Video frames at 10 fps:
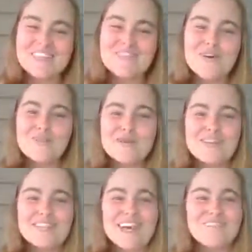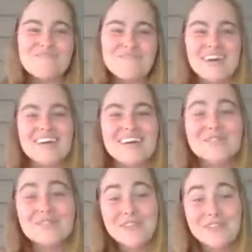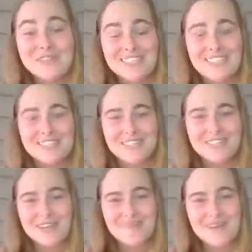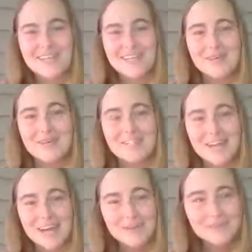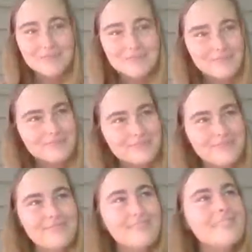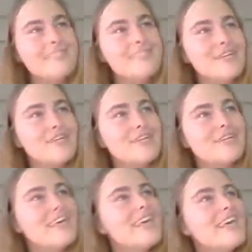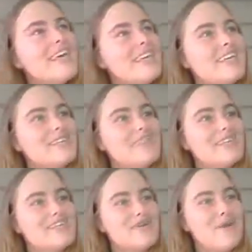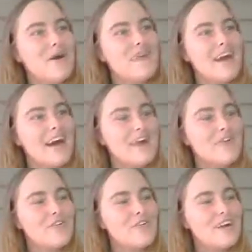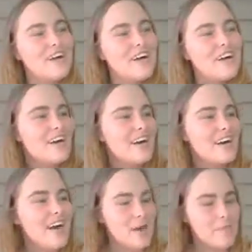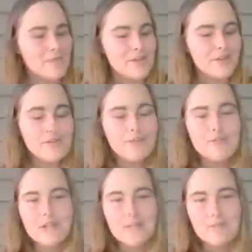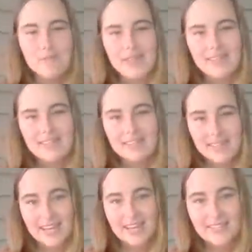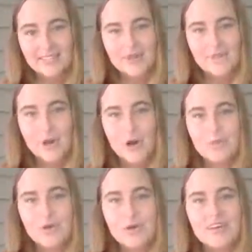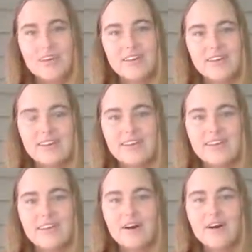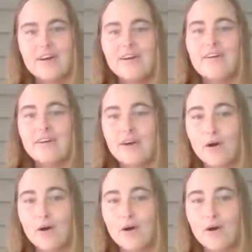is by broken down by a beloved teacher of mine named Cloud. And so he speaks about how there are 3 main tenets of karma yoga. And they are